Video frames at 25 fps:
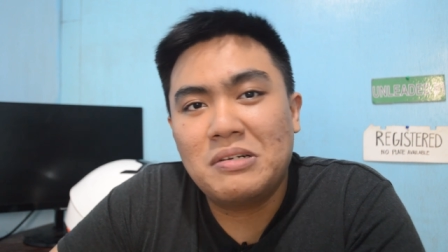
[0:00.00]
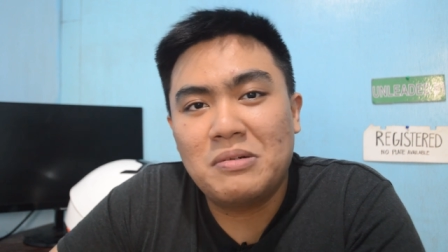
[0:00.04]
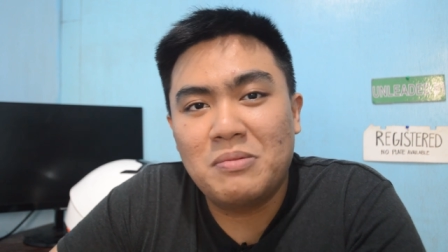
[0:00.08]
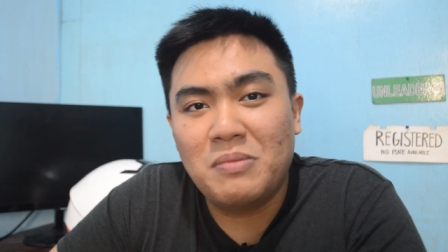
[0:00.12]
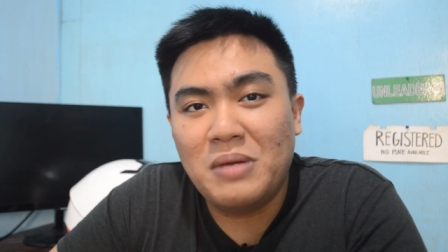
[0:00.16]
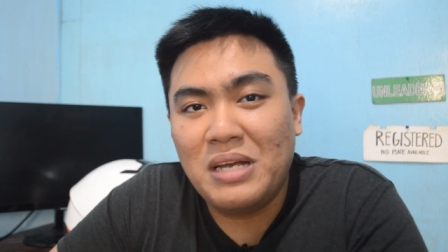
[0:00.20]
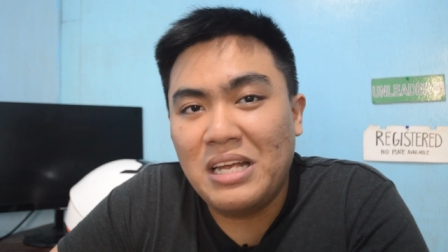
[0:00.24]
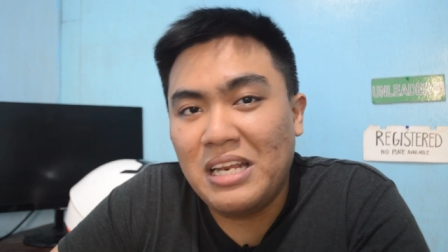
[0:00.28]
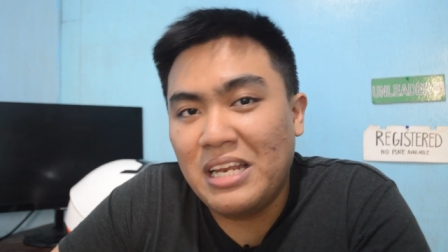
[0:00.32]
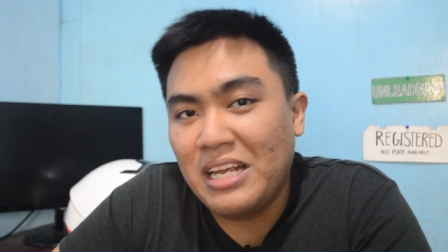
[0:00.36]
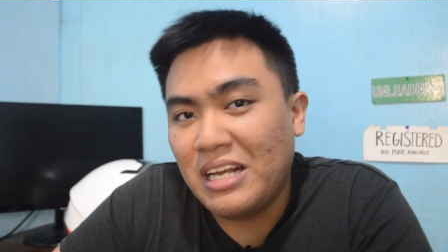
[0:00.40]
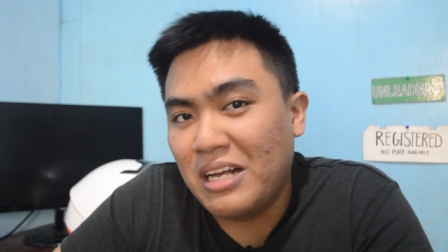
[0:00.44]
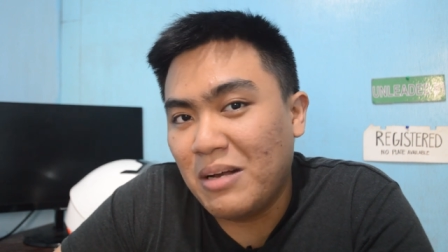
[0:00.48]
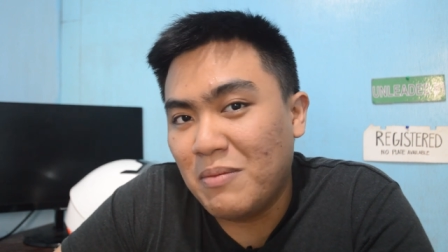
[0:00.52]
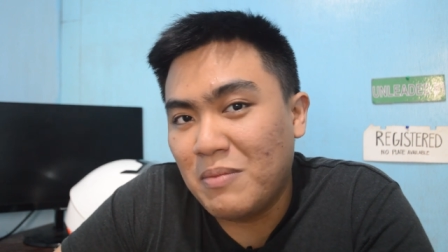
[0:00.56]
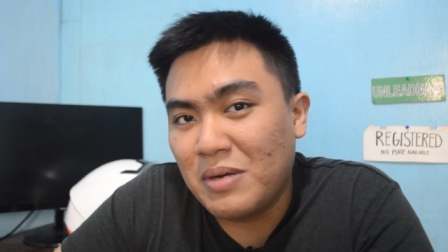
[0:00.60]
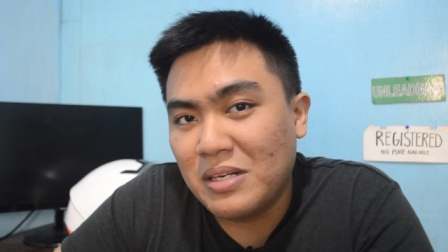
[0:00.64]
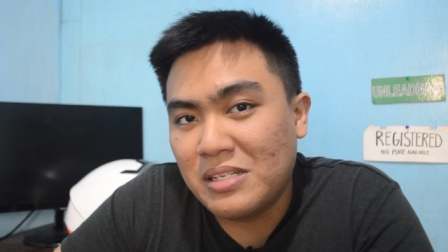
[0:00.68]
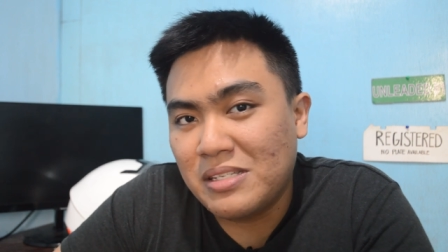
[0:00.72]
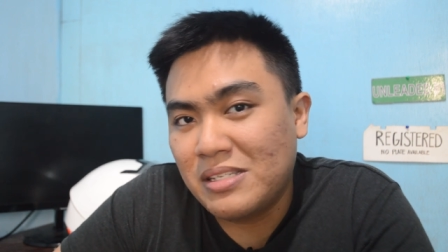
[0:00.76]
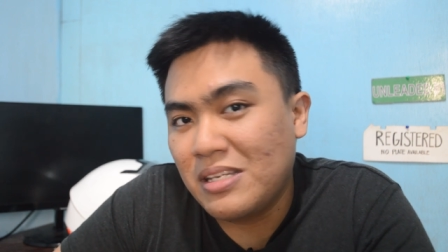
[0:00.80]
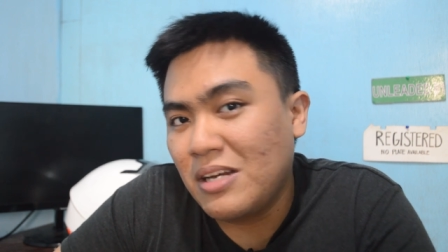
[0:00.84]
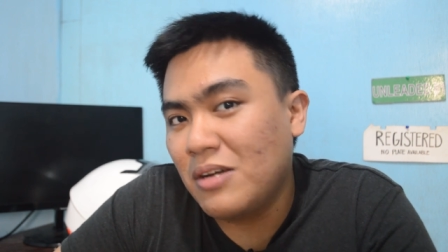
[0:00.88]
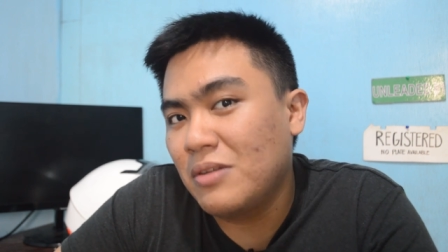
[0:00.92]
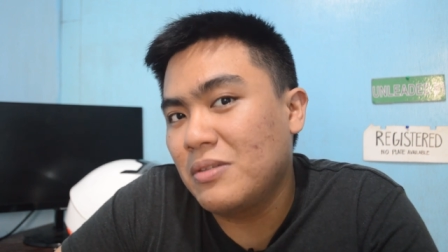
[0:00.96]
mahilig ka
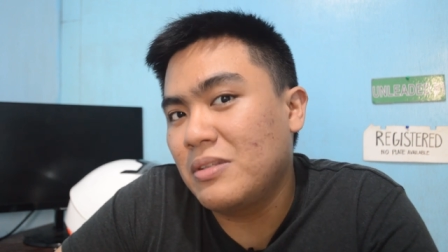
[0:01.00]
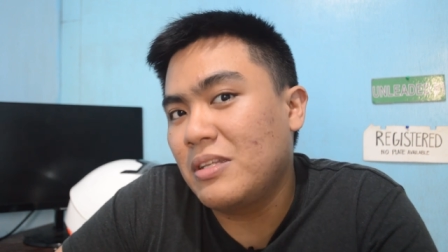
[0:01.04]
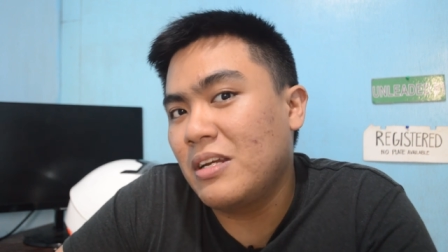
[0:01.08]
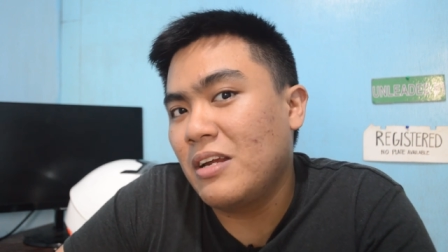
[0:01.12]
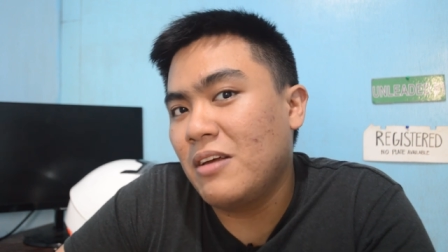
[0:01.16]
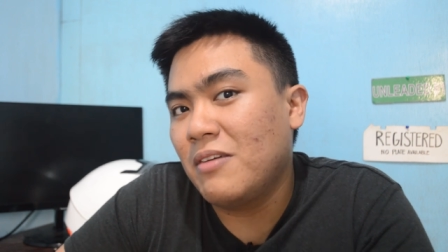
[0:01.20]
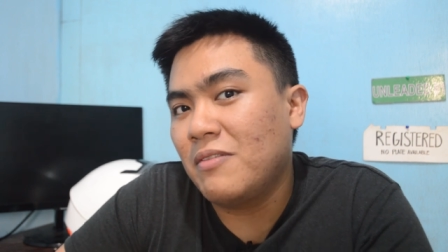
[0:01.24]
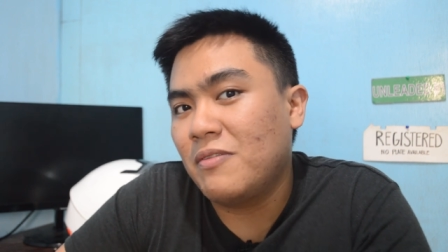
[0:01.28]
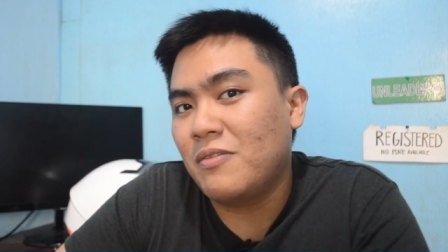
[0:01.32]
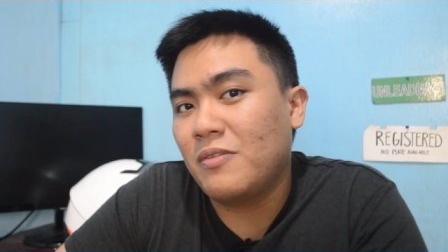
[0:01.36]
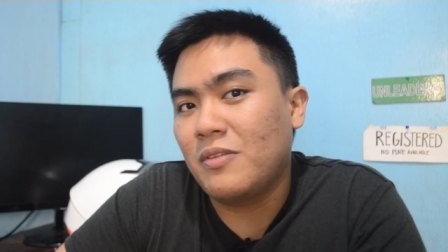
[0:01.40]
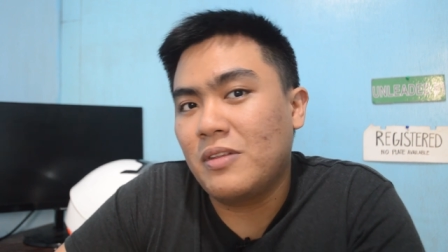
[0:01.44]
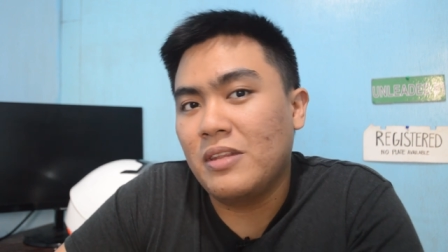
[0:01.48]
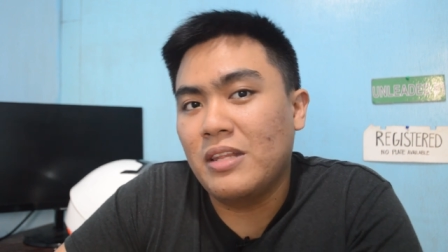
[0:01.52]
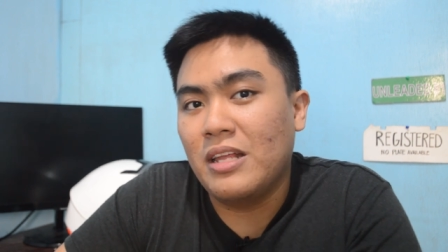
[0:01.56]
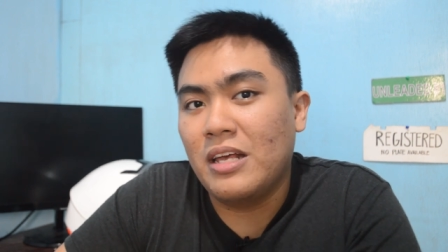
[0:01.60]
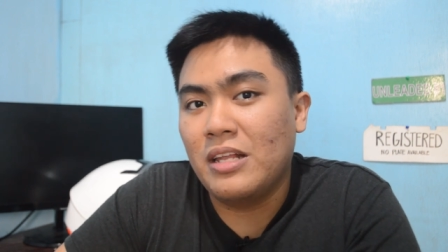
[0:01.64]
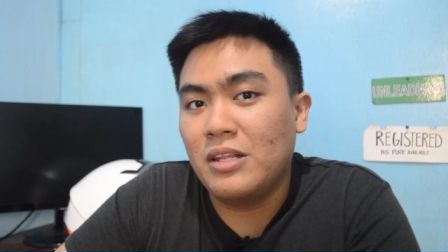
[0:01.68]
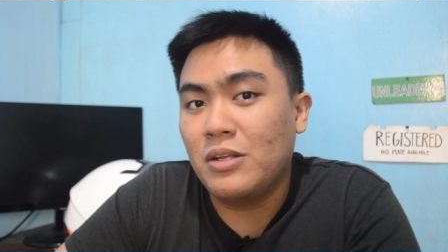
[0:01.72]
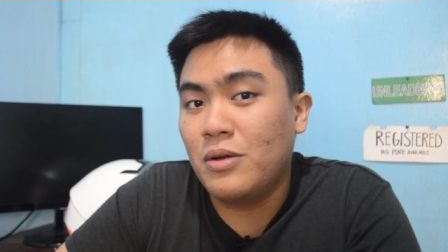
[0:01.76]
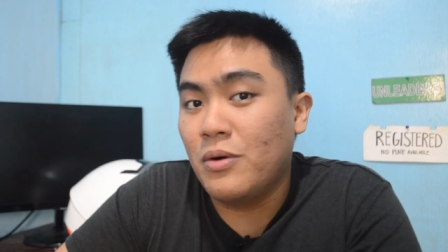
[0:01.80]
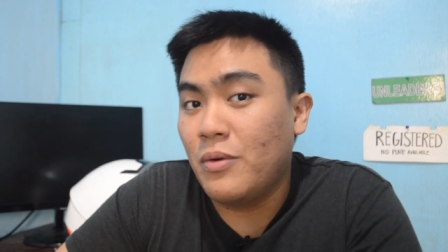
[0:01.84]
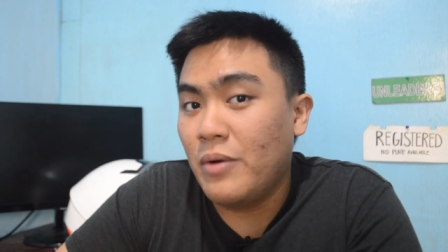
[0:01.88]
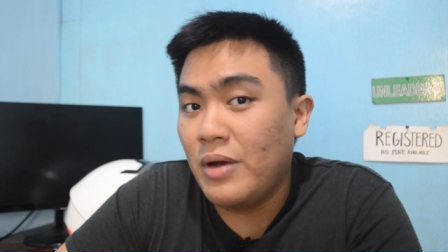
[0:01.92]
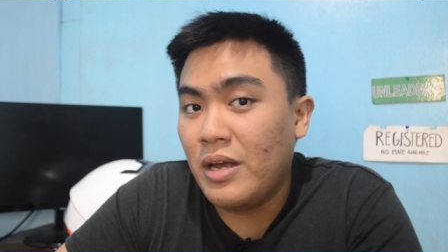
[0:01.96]
mag-sound trip,
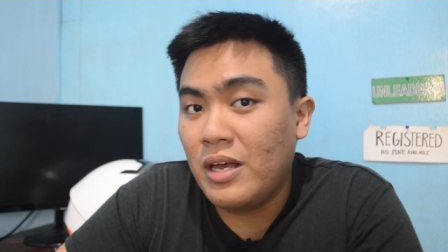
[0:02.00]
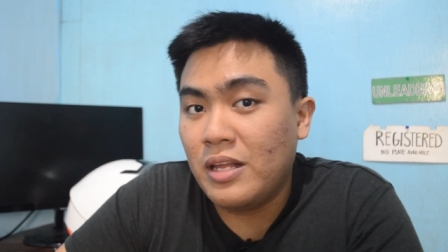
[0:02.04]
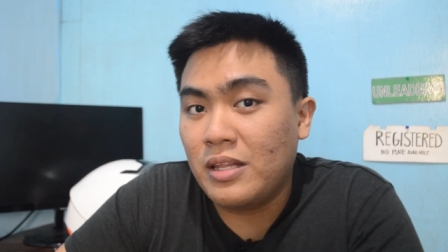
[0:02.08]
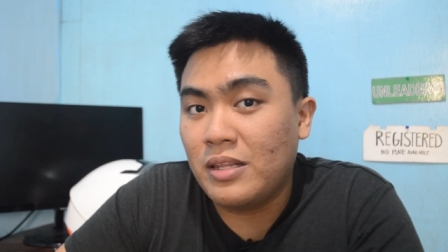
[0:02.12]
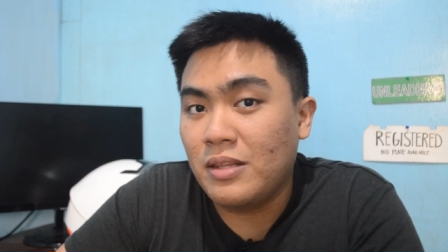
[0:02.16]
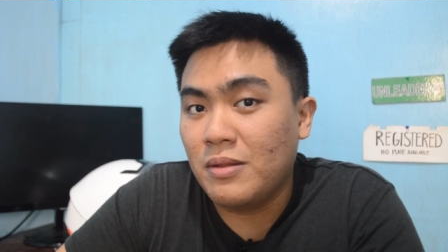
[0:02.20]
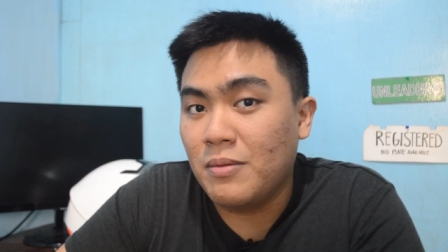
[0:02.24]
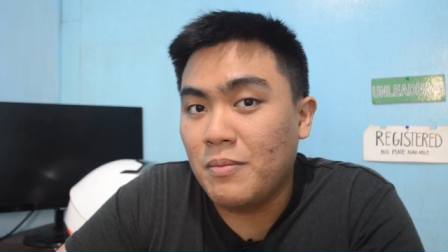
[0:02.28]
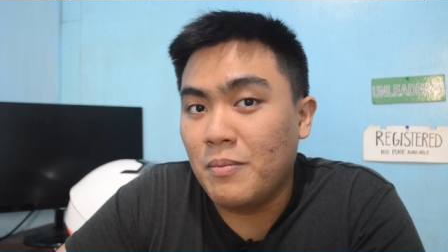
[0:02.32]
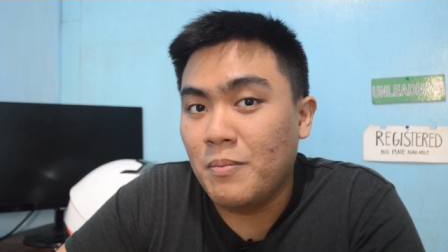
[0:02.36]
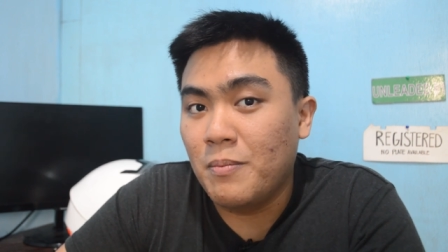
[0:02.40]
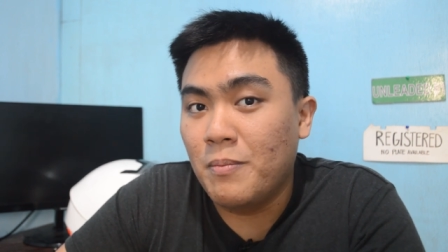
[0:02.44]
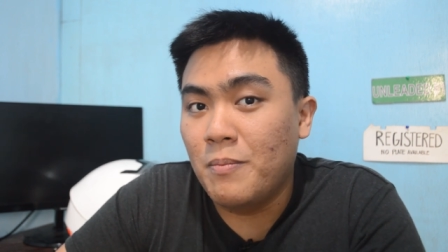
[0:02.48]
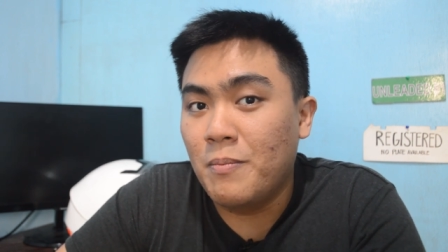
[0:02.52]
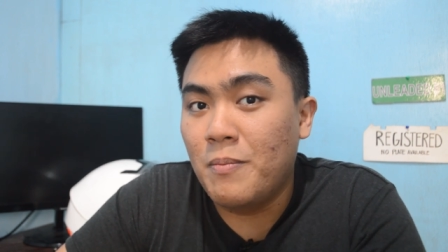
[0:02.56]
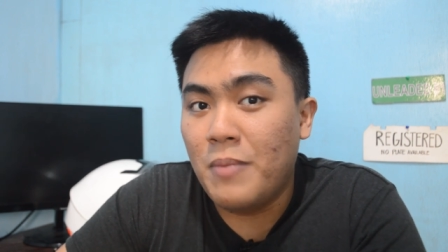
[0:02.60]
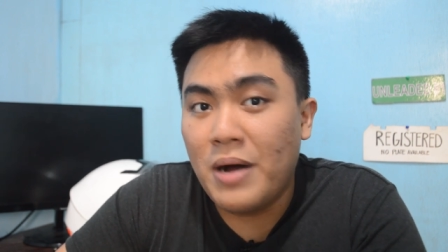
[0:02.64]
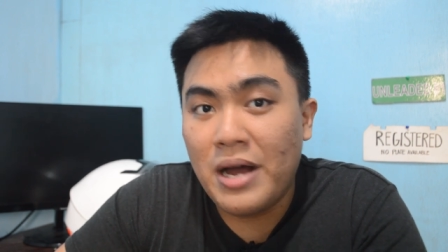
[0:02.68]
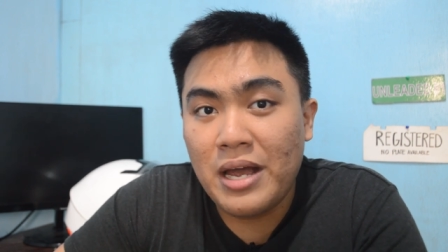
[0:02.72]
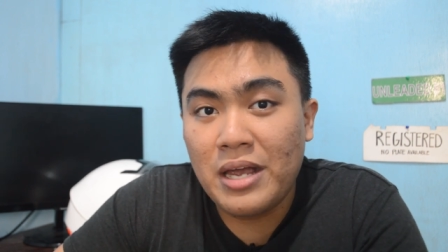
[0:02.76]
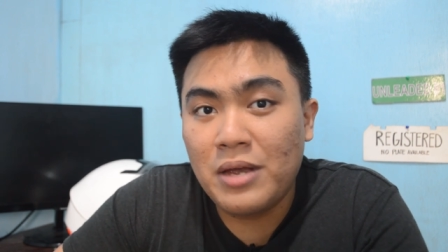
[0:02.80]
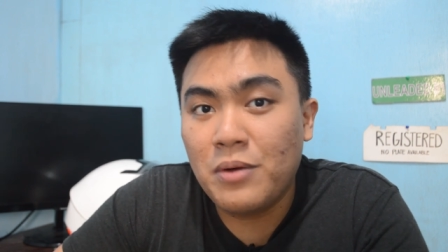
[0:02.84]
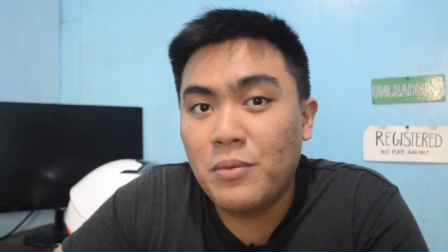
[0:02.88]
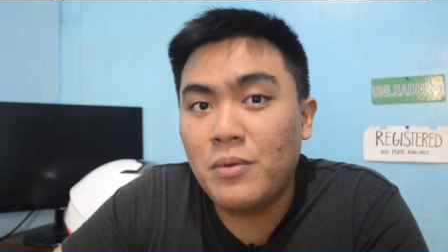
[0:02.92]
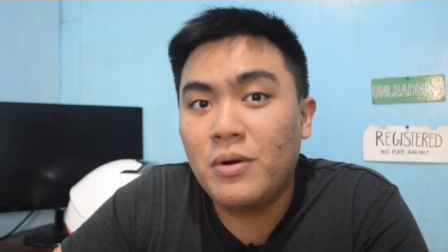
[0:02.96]
then go ahead,
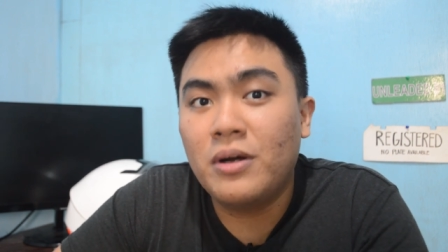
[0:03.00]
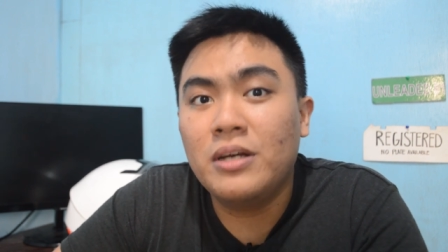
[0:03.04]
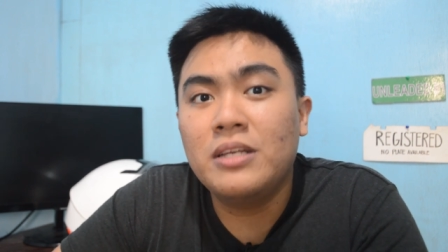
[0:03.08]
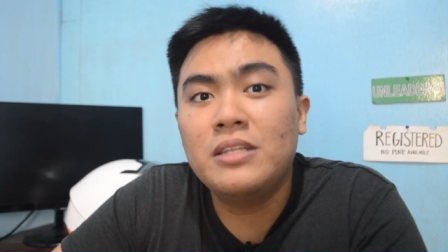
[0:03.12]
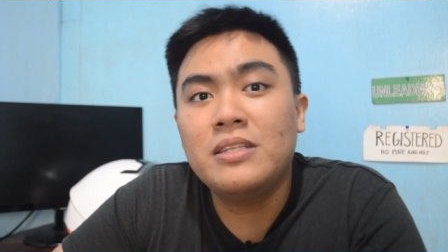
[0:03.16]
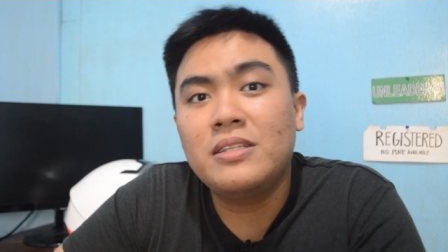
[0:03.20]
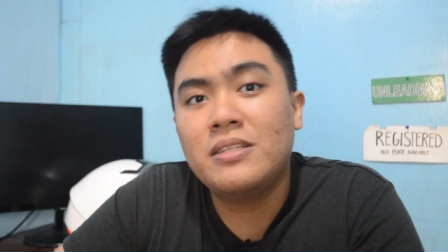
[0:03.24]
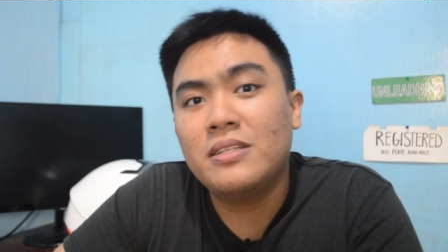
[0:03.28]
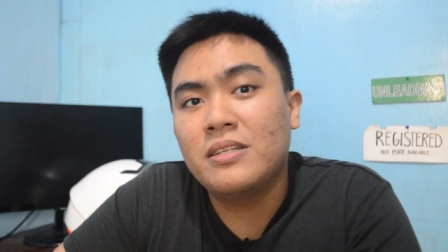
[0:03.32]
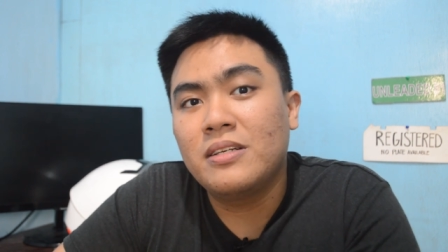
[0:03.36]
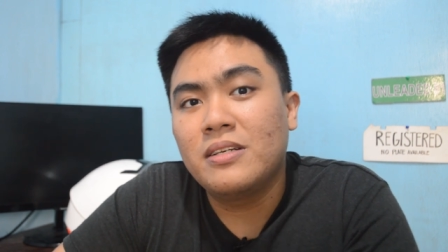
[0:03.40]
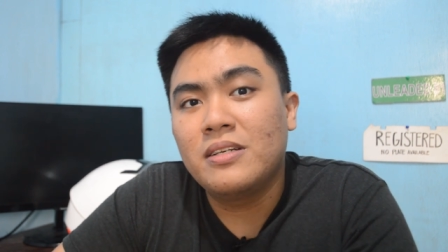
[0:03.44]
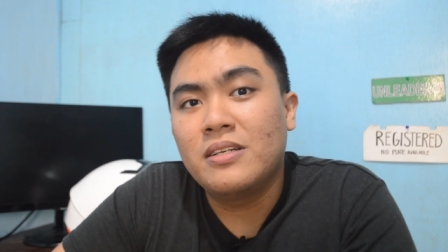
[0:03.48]
buy one.